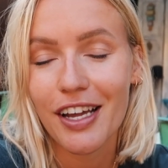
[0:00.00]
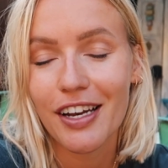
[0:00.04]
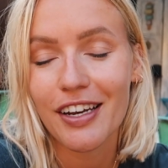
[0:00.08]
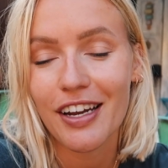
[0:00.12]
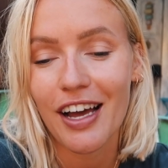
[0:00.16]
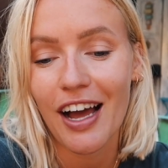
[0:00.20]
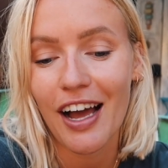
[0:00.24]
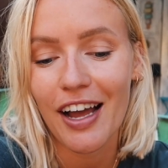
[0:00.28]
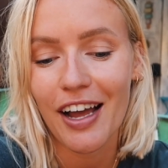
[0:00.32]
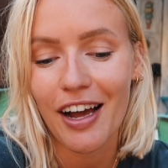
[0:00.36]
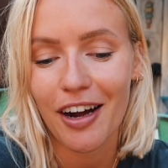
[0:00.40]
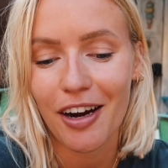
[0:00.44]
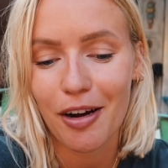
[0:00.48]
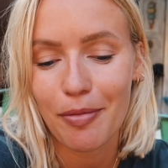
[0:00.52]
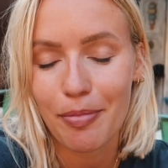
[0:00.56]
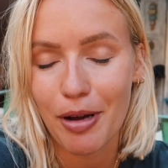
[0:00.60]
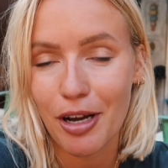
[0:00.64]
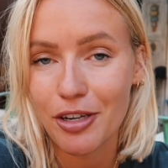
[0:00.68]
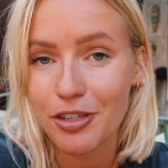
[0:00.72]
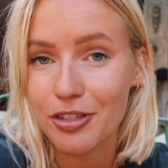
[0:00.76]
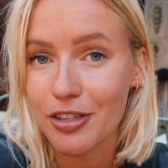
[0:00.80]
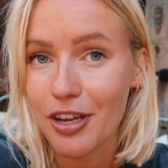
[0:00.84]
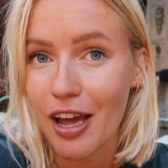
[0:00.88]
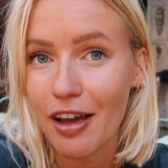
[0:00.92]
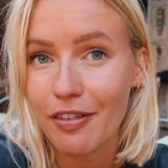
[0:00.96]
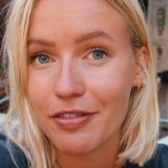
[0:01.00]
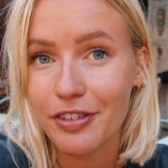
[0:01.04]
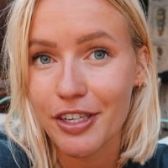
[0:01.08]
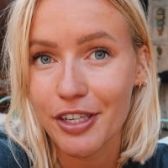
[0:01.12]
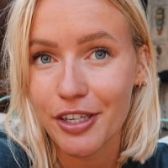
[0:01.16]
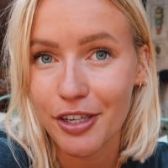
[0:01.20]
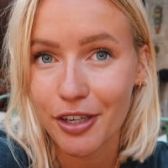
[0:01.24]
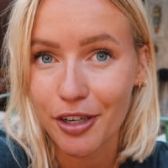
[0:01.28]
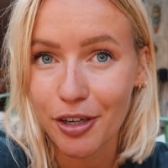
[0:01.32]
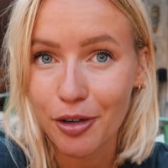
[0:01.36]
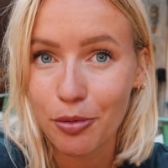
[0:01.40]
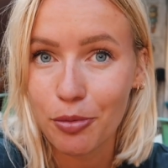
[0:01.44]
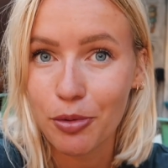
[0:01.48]
and I are about to have
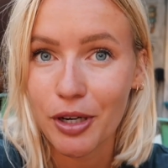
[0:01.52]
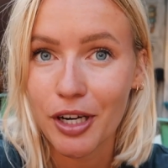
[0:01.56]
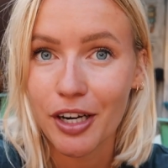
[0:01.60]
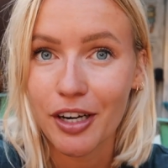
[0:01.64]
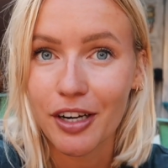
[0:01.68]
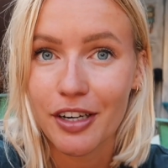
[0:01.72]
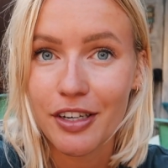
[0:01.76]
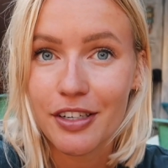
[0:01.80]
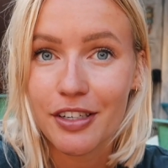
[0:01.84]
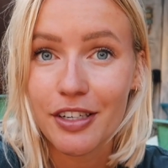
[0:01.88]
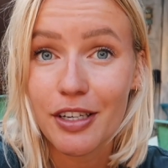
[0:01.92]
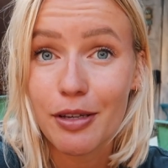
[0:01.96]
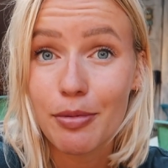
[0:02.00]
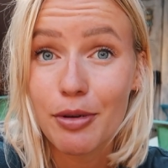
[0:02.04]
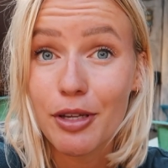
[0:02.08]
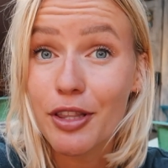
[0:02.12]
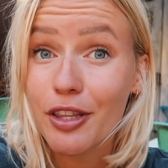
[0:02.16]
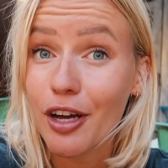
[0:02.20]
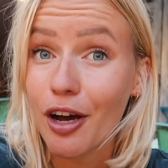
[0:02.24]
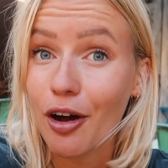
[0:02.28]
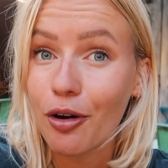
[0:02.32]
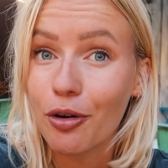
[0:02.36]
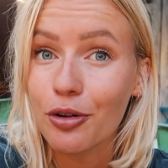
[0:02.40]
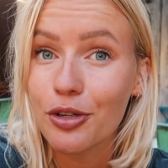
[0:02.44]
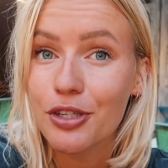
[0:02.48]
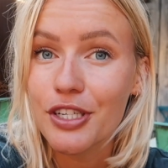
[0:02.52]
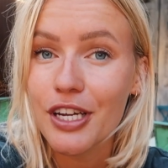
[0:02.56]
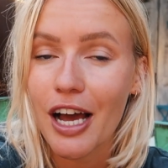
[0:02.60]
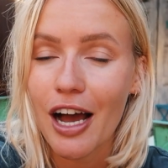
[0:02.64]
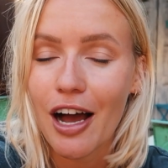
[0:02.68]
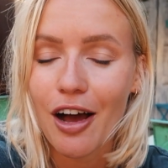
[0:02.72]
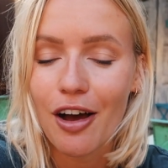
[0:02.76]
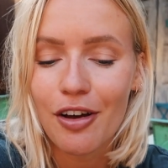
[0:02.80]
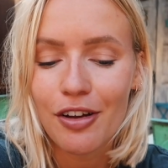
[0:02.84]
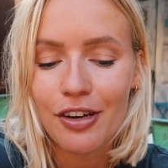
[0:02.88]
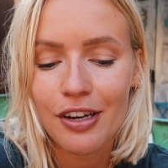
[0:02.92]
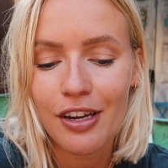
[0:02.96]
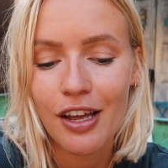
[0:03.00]
dinner. We're in Ibiza Old
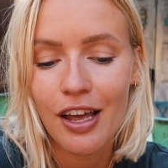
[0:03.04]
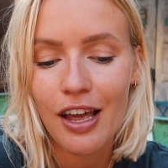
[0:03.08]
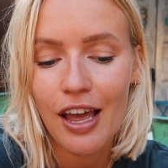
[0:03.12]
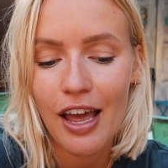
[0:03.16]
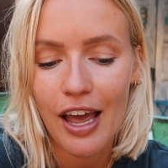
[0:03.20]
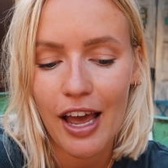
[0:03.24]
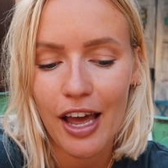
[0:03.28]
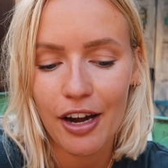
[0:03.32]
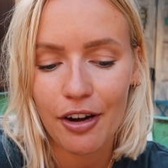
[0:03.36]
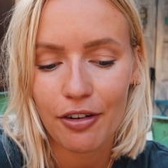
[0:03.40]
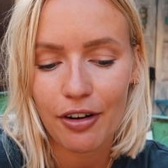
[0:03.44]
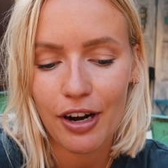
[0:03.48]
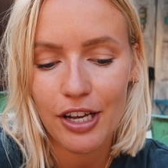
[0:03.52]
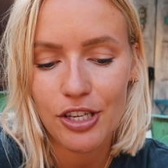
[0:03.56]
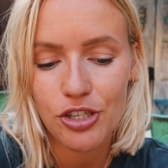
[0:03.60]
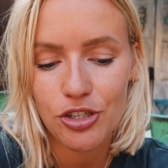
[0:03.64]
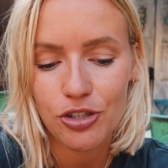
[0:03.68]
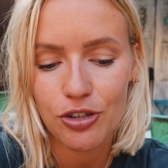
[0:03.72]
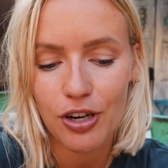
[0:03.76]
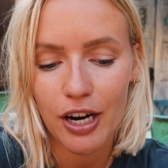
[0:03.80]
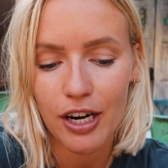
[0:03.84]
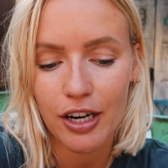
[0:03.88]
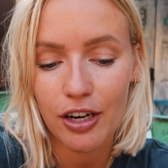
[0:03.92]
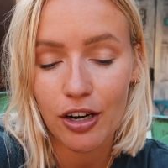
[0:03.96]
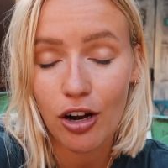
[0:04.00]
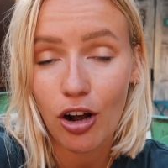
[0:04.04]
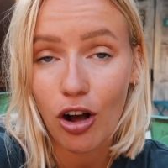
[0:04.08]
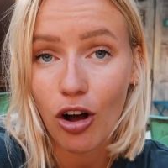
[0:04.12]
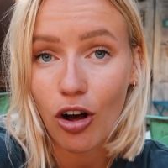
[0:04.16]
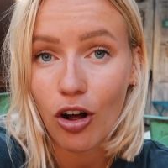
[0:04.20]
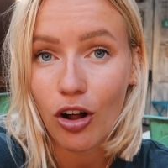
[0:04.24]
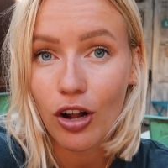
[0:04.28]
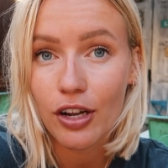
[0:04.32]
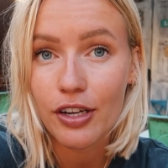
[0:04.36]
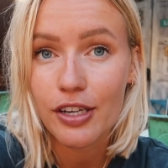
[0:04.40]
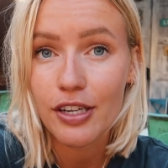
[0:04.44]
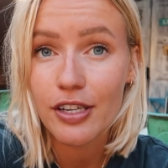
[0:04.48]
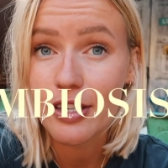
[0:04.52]
Town at a restaurant
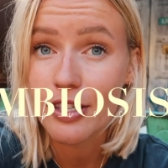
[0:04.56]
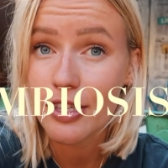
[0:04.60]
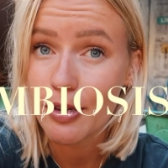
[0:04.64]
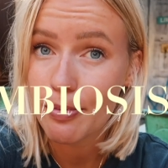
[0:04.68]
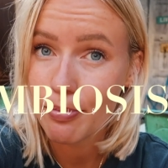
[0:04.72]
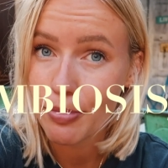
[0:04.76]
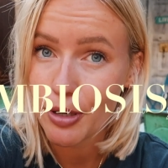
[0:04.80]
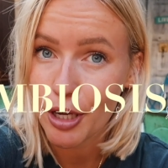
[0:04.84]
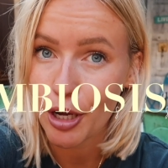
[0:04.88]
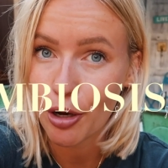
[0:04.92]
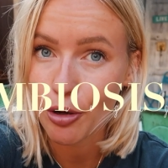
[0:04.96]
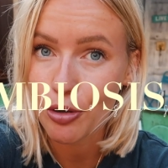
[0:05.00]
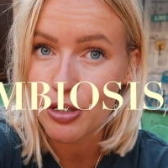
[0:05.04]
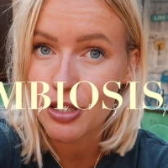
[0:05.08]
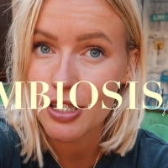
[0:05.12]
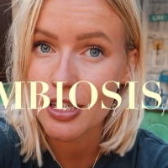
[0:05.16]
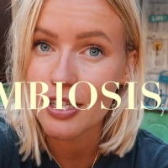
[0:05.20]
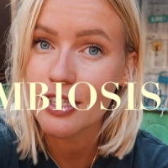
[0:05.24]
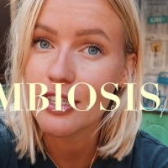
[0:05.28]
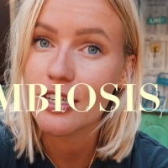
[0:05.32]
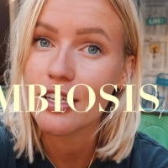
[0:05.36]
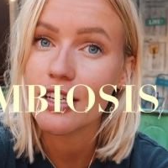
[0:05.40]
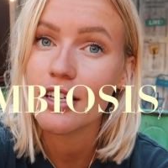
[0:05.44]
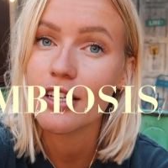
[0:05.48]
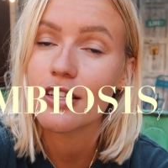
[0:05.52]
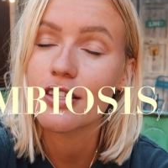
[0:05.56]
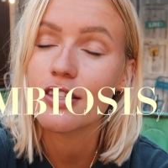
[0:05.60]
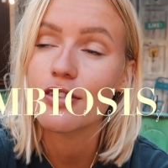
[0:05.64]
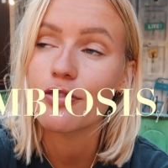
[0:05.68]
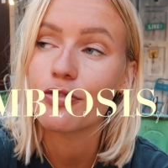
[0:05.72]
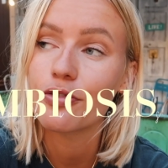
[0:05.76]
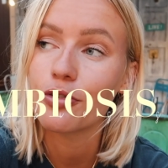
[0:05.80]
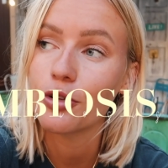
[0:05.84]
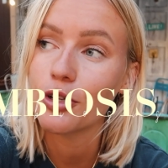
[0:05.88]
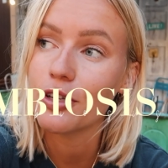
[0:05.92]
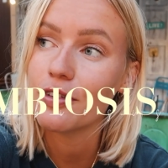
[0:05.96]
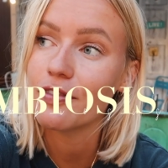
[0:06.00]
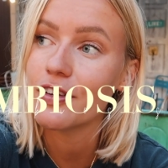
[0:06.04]
called Symbiosis. It's a
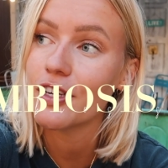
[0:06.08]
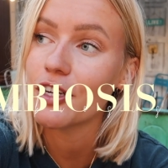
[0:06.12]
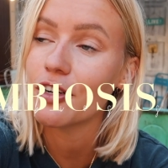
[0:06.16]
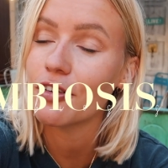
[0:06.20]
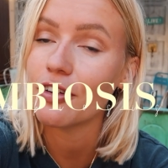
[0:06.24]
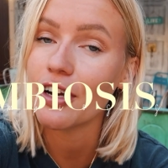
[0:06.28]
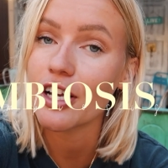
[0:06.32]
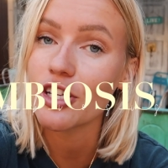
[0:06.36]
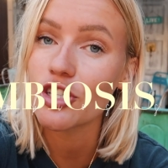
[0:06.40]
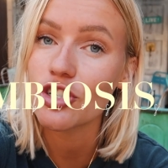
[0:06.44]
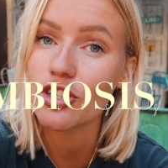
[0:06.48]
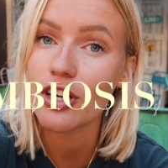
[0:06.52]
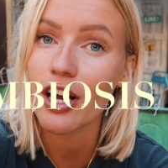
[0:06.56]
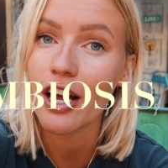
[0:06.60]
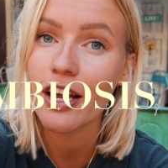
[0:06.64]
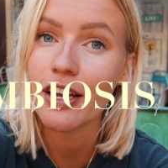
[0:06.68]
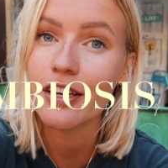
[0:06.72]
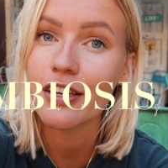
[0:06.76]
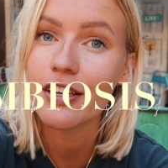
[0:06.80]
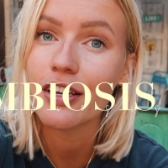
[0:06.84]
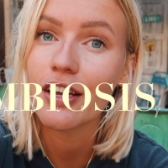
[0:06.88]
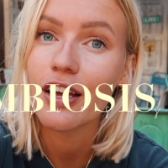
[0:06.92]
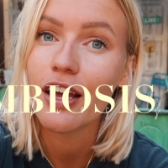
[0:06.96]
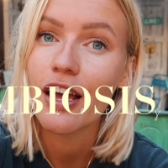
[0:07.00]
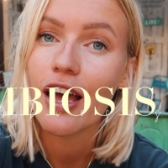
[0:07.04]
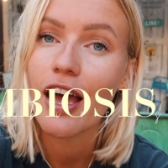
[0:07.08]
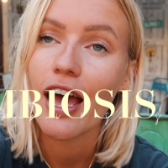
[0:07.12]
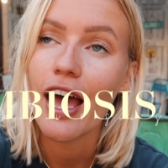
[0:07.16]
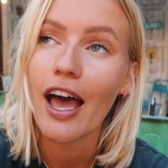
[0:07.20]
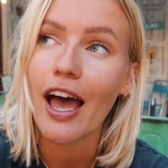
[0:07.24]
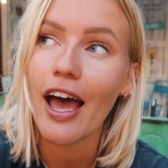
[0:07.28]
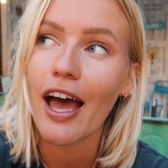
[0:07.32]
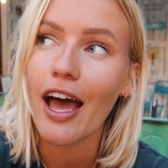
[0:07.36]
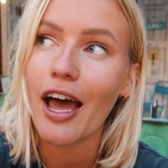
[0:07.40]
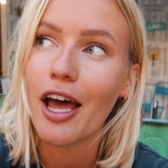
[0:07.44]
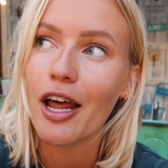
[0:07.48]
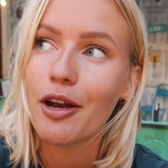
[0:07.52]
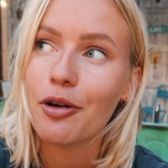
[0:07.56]
fully vegan restaurant,
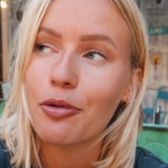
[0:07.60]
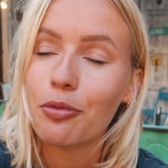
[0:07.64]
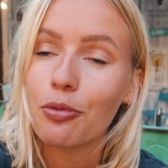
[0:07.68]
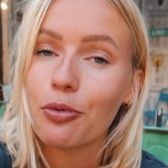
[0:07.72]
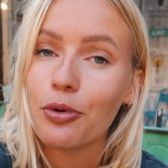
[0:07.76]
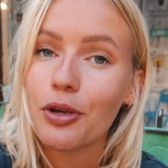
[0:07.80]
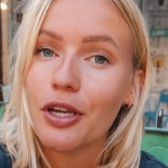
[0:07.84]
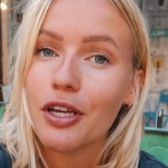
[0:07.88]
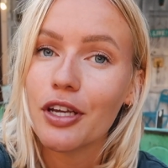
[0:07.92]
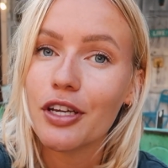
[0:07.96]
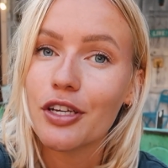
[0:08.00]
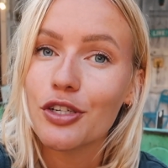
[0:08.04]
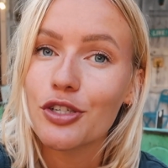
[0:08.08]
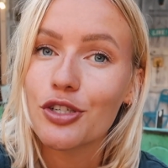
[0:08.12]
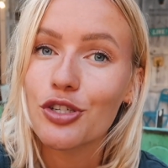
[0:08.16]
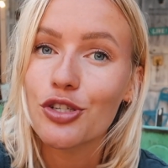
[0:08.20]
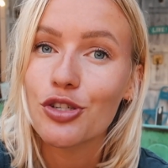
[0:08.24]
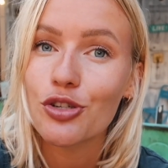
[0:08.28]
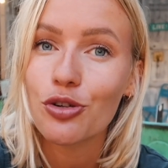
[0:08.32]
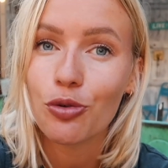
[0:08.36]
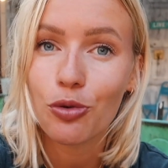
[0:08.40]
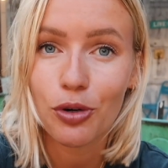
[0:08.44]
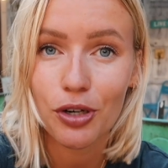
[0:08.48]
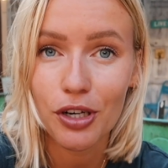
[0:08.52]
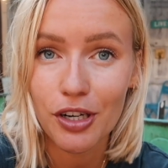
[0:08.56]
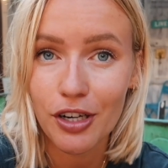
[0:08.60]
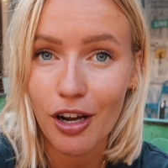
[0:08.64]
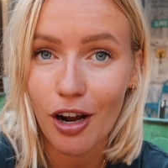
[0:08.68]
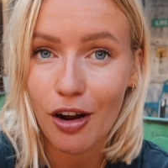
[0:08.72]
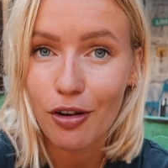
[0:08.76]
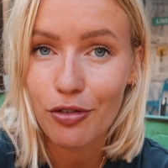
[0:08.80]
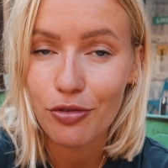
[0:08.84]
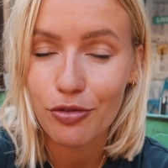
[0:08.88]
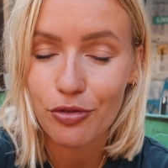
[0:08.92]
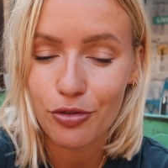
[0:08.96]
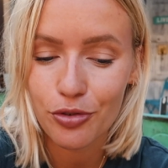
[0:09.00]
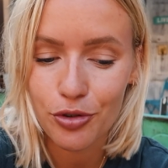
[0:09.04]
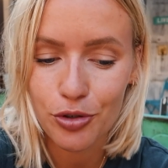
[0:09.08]
and we just ordered
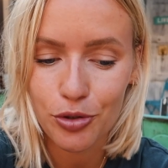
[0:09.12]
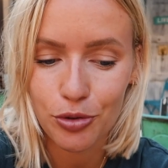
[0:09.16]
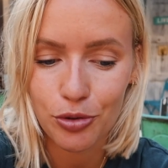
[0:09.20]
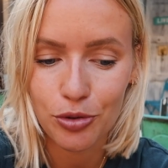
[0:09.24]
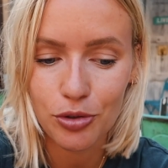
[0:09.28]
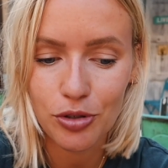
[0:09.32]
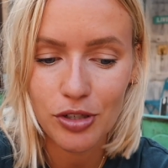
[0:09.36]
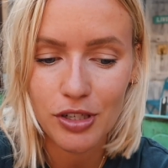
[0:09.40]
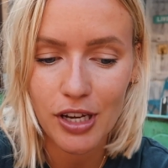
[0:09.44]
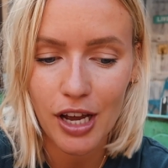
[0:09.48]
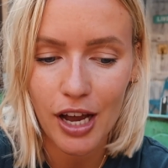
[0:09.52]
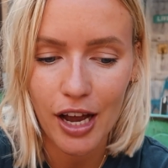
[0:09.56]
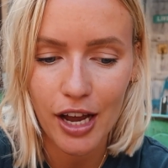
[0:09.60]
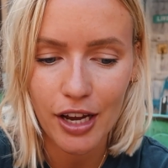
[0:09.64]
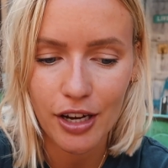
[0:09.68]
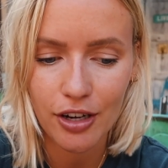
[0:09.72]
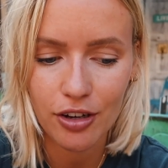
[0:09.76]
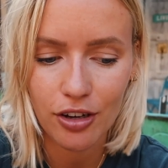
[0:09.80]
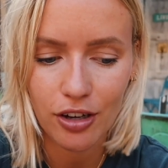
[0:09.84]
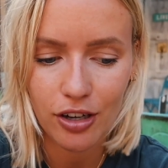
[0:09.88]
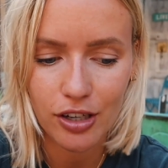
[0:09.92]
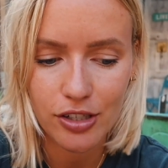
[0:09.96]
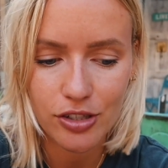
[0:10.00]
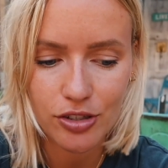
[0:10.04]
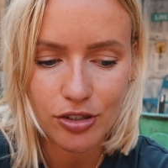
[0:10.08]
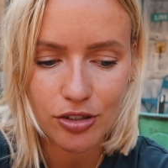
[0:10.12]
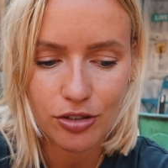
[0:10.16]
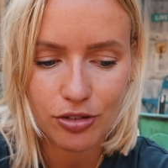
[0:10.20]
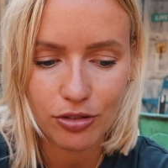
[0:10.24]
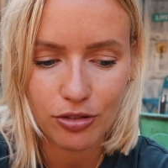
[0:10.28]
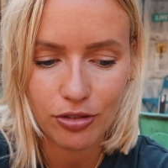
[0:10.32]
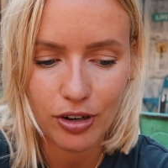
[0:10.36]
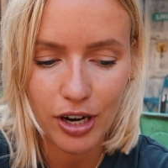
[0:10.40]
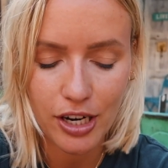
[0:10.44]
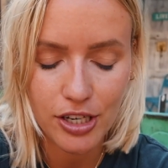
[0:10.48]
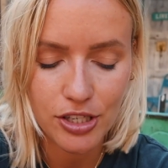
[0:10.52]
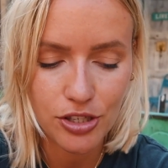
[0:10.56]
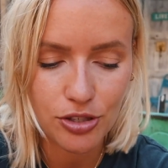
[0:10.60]
our food. I got
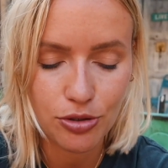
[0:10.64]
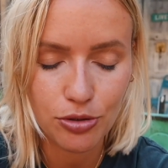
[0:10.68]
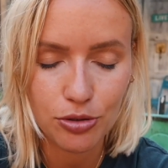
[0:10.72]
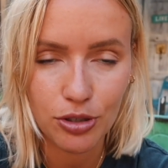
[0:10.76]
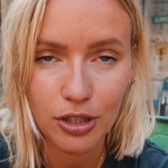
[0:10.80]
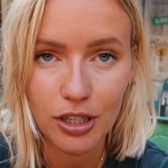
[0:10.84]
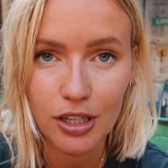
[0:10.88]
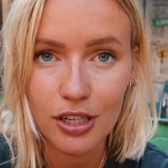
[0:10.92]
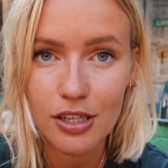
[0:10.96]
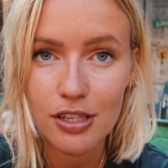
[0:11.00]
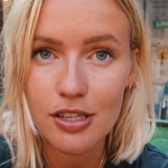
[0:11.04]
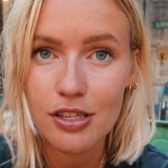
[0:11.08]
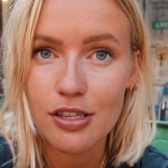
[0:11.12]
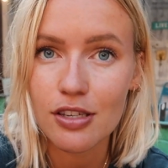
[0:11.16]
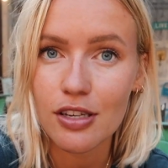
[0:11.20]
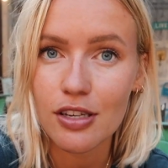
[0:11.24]
rice noodles